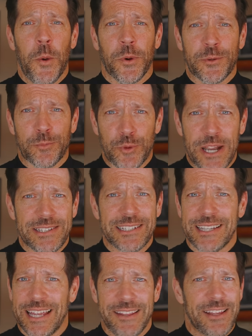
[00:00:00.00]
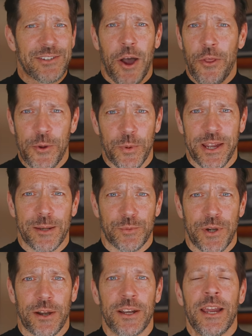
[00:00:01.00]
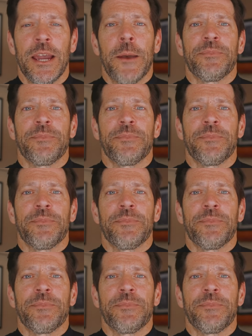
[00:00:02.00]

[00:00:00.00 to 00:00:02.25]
was present in this other way in prayer.